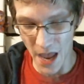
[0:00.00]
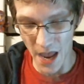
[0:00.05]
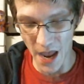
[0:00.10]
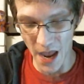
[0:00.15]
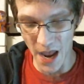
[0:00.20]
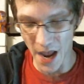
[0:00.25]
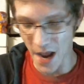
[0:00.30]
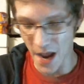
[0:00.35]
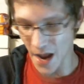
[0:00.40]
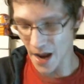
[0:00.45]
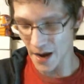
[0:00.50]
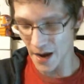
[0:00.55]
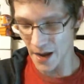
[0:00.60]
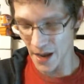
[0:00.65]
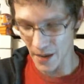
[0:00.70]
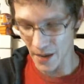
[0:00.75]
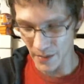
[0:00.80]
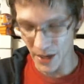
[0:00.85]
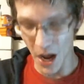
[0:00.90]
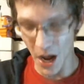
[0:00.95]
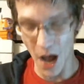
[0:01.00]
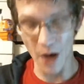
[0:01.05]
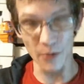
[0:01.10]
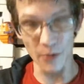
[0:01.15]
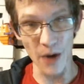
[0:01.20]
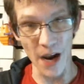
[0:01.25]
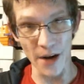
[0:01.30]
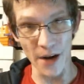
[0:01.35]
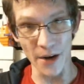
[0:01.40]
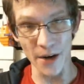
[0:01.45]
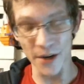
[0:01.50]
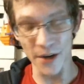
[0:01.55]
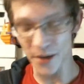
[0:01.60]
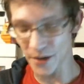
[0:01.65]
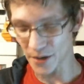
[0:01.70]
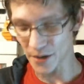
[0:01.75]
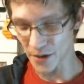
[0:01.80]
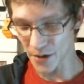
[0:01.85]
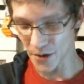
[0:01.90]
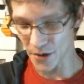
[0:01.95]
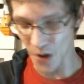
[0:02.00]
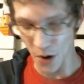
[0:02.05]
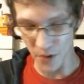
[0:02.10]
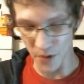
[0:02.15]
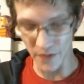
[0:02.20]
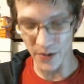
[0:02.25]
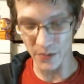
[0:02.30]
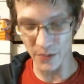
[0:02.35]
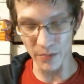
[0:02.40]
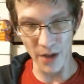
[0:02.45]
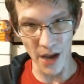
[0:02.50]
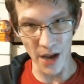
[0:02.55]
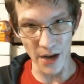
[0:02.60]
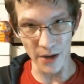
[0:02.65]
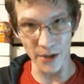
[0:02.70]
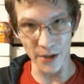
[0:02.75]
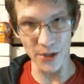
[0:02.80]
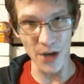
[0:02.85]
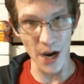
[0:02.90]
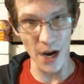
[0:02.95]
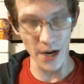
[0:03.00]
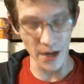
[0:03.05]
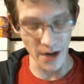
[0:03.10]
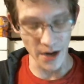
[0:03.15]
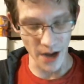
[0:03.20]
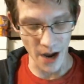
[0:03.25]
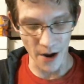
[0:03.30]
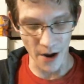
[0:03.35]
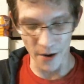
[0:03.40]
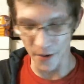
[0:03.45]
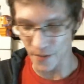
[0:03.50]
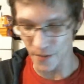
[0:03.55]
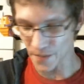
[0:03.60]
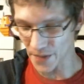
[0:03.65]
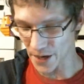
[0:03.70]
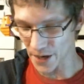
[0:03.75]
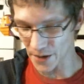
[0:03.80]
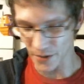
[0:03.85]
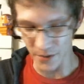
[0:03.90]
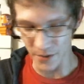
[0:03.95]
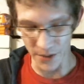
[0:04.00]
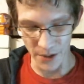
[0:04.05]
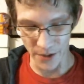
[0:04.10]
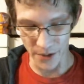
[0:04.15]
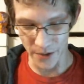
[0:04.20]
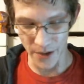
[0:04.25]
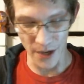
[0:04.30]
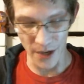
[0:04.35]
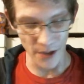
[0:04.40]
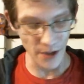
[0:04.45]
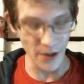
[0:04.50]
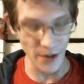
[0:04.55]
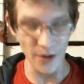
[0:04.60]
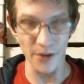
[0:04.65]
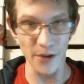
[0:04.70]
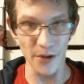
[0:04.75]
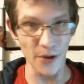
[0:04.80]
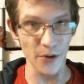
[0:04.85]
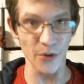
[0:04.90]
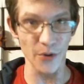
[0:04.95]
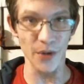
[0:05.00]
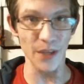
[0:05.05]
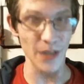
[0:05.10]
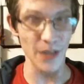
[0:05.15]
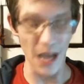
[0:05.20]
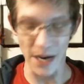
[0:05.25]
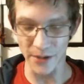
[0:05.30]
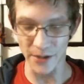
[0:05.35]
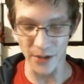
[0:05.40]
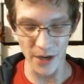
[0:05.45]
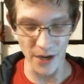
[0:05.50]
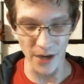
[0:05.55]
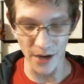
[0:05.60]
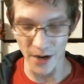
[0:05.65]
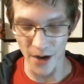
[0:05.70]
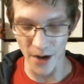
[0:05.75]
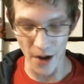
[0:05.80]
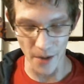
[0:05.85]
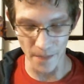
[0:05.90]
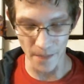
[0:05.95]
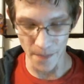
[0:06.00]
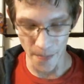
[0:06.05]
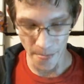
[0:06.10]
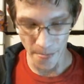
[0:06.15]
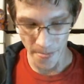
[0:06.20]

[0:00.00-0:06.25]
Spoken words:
And him and Kyle Rayner go to this planet, are checking it out. They're doing their thing. They're Green Lanterning it up.